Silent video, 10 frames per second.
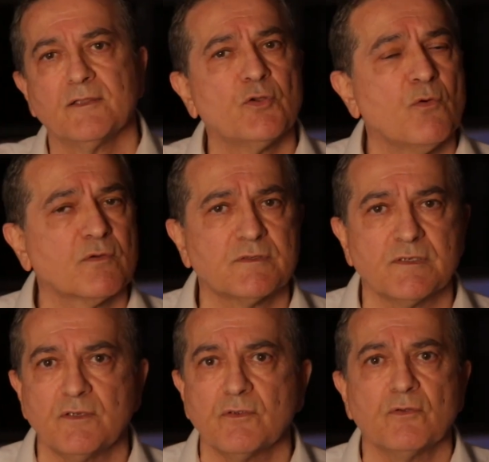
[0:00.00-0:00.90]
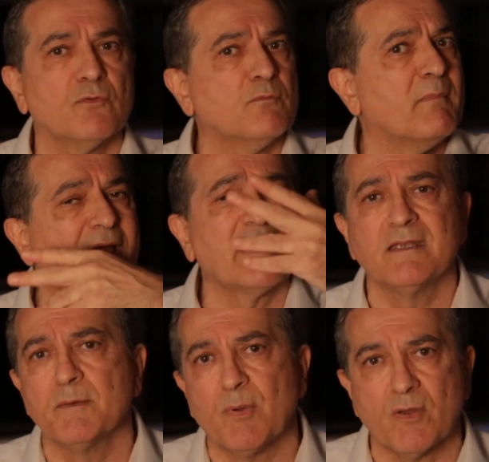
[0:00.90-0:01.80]
talk to you, make
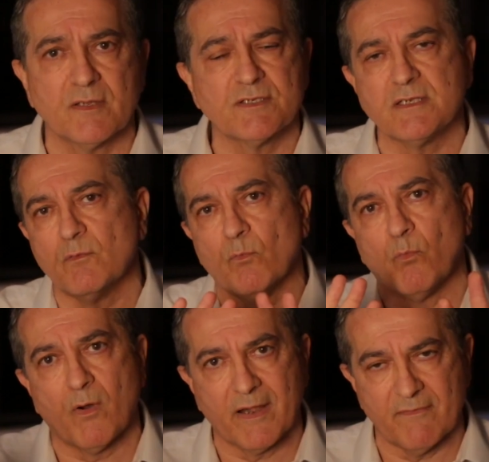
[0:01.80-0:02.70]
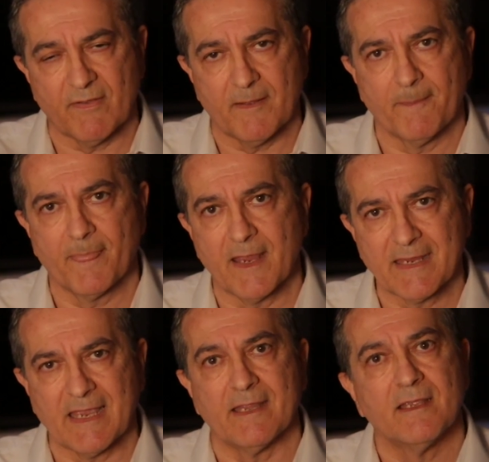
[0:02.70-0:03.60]
an apology, whatever.
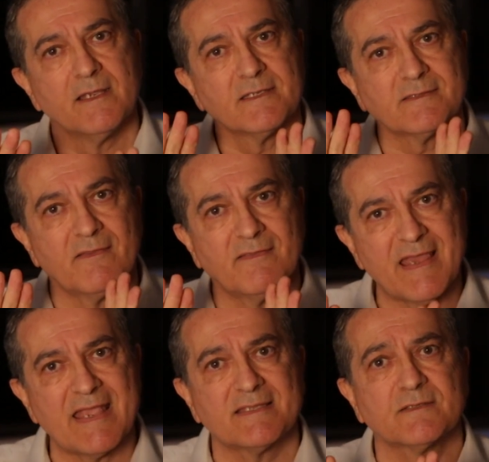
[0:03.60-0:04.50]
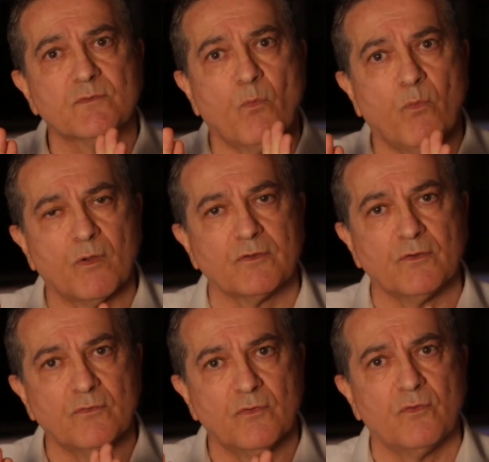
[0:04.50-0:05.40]
Okay, so that's what
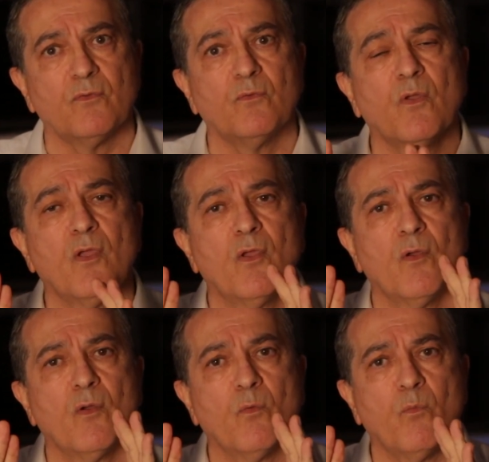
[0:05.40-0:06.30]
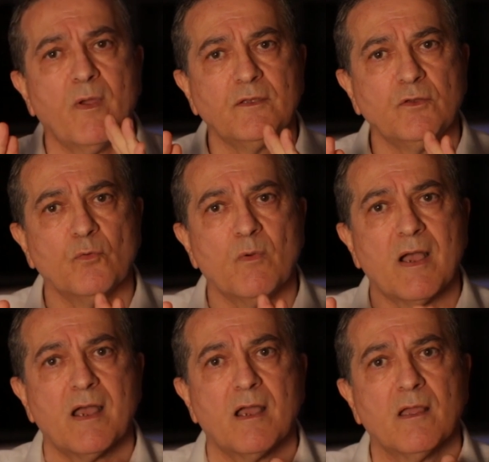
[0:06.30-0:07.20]
you do when you
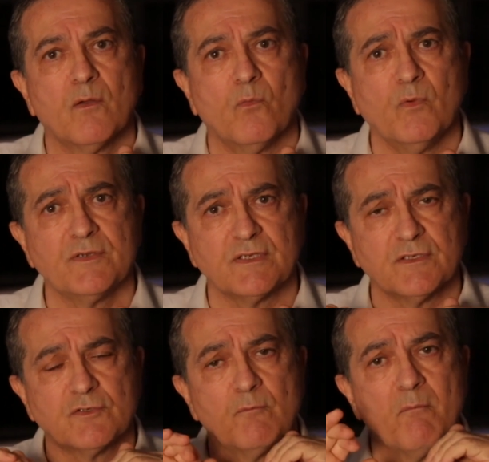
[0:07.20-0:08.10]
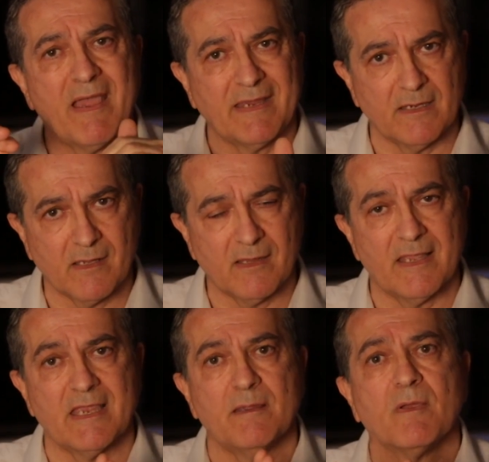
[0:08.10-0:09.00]
are wishing to make a
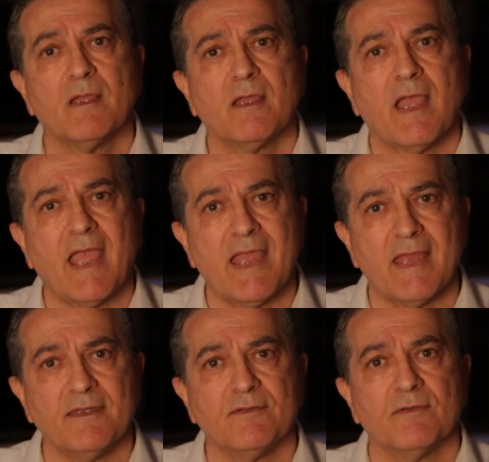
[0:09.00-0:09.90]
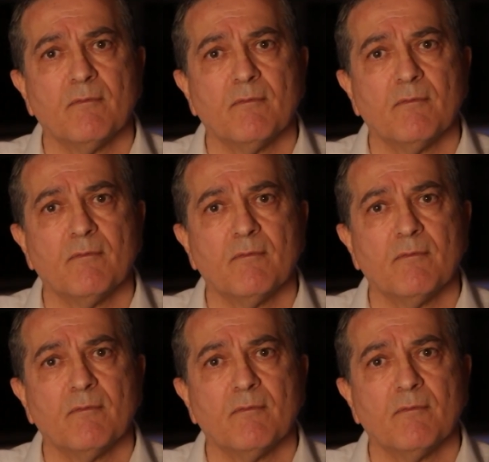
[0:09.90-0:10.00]
claim and